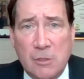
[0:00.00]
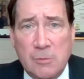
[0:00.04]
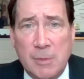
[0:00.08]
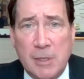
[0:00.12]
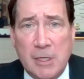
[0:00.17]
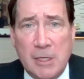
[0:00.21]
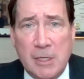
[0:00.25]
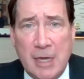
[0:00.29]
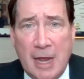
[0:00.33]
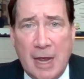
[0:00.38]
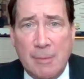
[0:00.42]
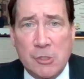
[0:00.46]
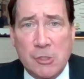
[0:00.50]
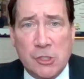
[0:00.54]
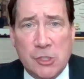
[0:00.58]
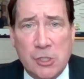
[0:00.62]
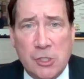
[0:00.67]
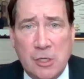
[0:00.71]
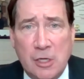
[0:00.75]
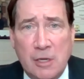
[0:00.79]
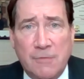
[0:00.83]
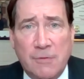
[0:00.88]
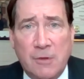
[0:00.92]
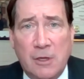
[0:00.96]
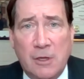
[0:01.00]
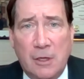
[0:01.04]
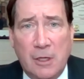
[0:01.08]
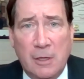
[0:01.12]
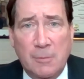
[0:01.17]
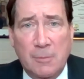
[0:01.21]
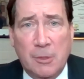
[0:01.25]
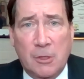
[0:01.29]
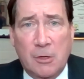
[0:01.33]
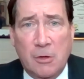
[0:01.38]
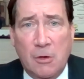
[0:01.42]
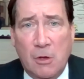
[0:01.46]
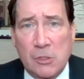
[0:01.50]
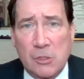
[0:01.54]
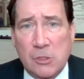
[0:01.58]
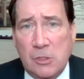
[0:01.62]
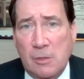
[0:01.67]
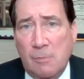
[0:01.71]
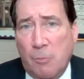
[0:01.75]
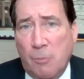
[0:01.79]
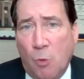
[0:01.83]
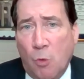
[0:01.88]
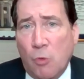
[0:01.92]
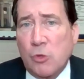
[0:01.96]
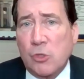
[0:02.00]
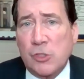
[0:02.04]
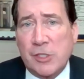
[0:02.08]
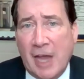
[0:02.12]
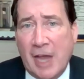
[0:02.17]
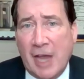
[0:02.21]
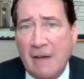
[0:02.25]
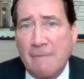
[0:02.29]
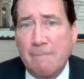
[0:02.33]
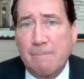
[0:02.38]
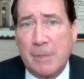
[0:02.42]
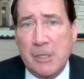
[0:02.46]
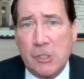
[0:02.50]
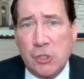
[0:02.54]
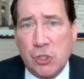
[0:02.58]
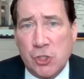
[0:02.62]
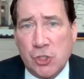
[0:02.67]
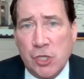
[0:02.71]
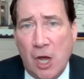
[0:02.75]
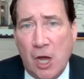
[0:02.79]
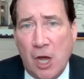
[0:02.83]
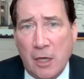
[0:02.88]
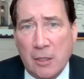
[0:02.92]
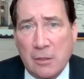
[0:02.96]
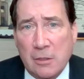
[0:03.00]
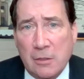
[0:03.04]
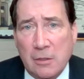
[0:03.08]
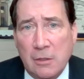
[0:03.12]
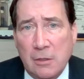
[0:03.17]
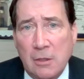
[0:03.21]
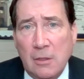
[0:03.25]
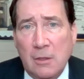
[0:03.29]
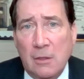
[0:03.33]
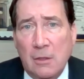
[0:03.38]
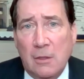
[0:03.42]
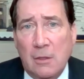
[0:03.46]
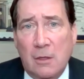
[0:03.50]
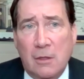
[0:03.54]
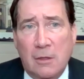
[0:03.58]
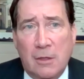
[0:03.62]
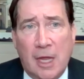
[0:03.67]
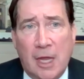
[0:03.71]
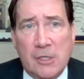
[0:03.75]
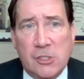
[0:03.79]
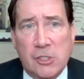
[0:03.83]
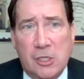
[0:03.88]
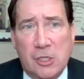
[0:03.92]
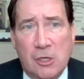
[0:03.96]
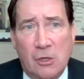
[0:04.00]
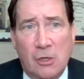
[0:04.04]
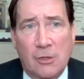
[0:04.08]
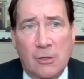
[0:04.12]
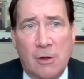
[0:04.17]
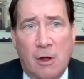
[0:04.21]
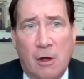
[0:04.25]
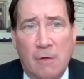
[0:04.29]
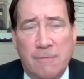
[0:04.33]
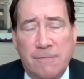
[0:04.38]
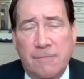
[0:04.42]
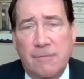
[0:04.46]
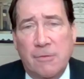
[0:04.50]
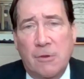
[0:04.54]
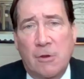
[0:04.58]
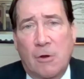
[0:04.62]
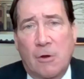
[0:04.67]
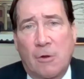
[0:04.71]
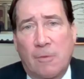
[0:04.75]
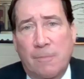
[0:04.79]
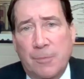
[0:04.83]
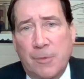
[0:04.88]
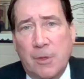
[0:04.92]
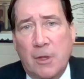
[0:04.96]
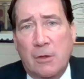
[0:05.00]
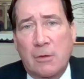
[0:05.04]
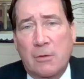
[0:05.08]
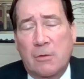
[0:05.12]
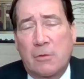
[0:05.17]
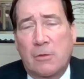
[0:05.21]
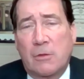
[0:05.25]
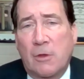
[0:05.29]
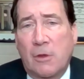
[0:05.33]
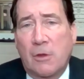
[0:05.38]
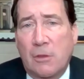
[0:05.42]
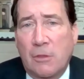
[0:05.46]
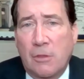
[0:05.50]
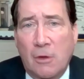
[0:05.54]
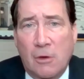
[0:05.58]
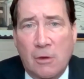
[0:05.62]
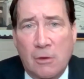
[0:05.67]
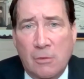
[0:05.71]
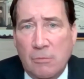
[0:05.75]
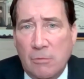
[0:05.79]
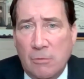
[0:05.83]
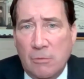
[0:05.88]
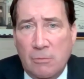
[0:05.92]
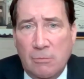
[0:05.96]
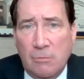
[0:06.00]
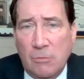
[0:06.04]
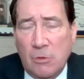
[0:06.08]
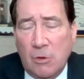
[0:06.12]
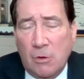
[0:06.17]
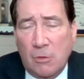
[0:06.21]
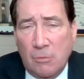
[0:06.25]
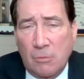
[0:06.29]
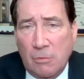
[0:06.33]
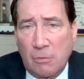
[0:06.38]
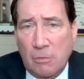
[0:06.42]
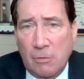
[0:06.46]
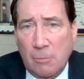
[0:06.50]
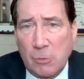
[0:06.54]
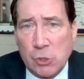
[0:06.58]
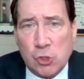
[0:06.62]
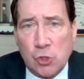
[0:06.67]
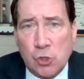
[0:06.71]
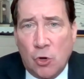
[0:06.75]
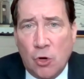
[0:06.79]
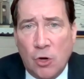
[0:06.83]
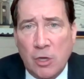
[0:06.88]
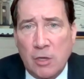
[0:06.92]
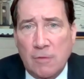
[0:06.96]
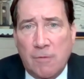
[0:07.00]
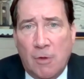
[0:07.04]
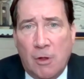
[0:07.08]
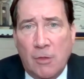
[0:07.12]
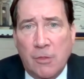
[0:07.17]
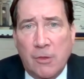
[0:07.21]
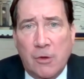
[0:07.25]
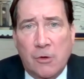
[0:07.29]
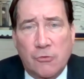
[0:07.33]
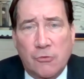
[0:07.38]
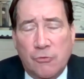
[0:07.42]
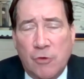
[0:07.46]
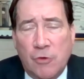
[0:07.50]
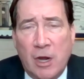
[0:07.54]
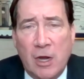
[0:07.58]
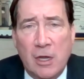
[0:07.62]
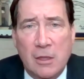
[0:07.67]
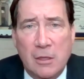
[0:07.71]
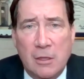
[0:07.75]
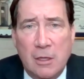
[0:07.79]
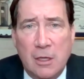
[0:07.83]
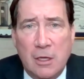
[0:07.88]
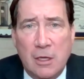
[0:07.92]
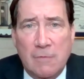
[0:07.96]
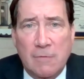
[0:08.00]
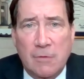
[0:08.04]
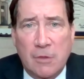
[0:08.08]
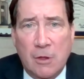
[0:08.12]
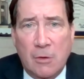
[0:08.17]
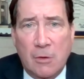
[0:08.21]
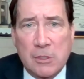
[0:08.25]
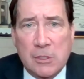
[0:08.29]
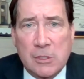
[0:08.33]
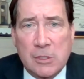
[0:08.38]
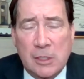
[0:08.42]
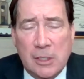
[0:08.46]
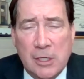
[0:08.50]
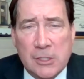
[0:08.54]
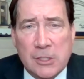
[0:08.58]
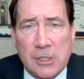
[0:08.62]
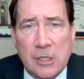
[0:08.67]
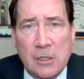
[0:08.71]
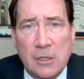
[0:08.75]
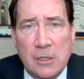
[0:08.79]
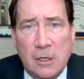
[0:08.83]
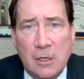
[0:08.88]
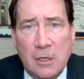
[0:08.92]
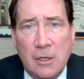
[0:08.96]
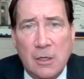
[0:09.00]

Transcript: been damaged significantly because the borders have been shut. That's killed off, the majority of all their trade, even though it's illicit.